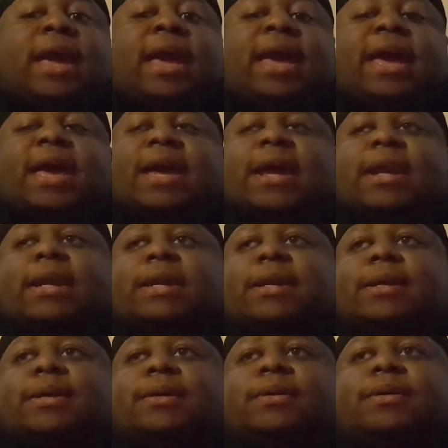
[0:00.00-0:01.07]
And
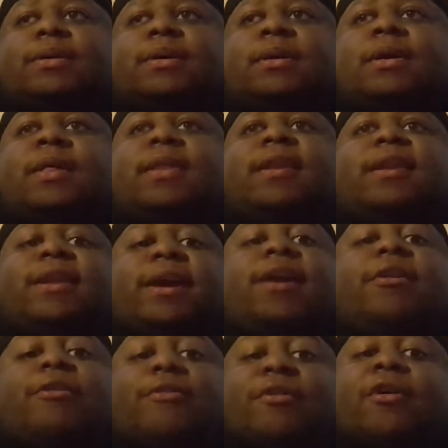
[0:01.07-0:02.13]

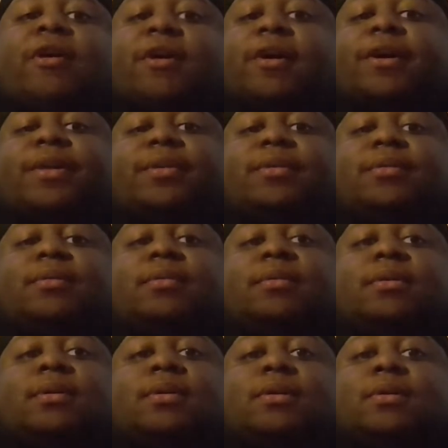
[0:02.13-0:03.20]
later on,
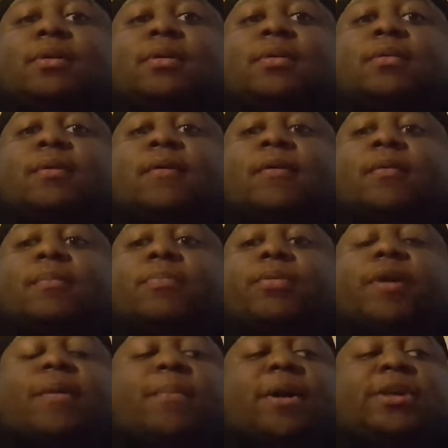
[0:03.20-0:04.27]

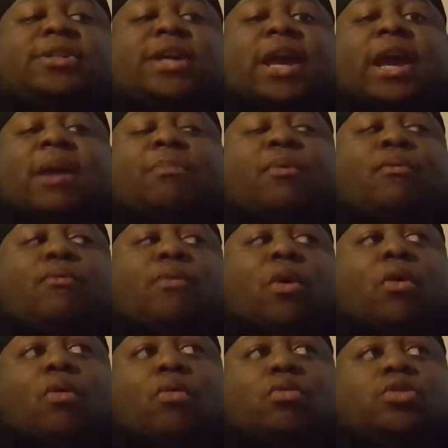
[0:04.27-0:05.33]
pretty much Amber
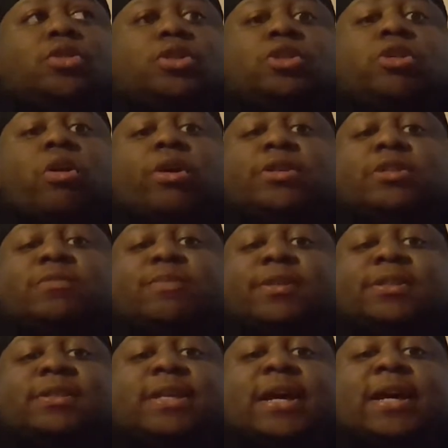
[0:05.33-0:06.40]
Rose tossed him
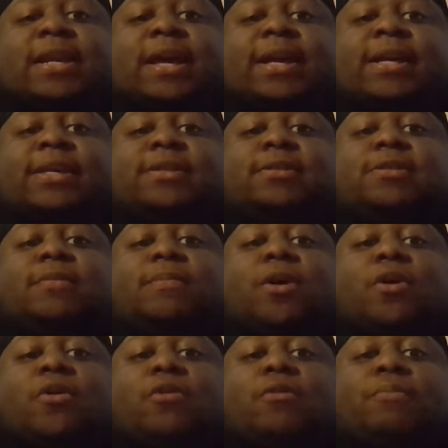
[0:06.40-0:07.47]
aside like he's some
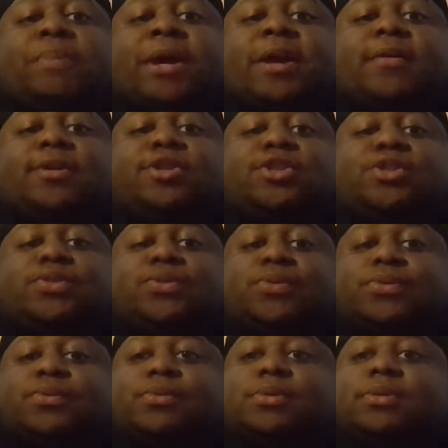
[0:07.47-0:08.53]
old pair of
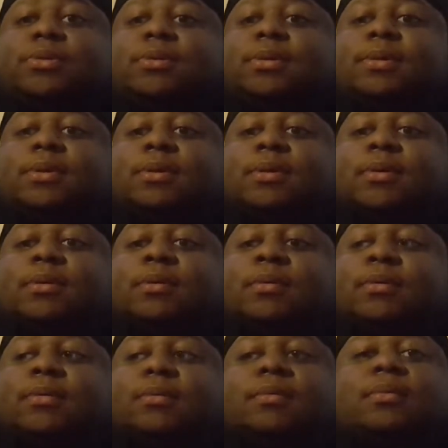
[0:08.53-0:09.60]
shoes.
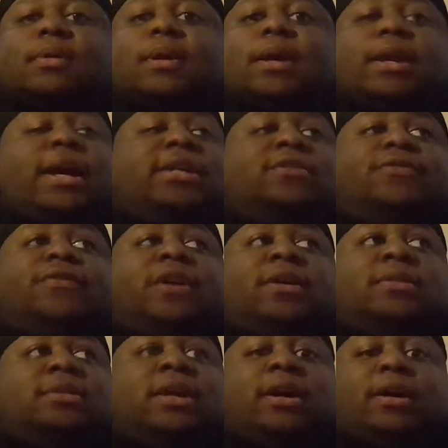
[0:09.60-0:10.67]
And that's
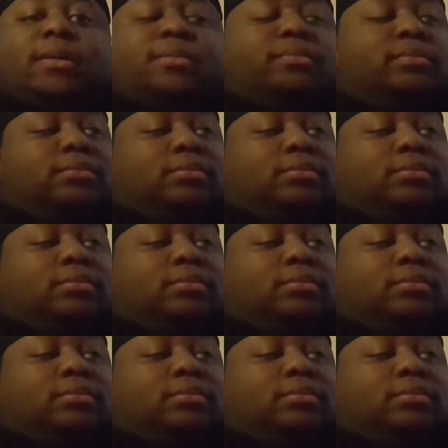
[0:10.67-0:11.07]
fucked up.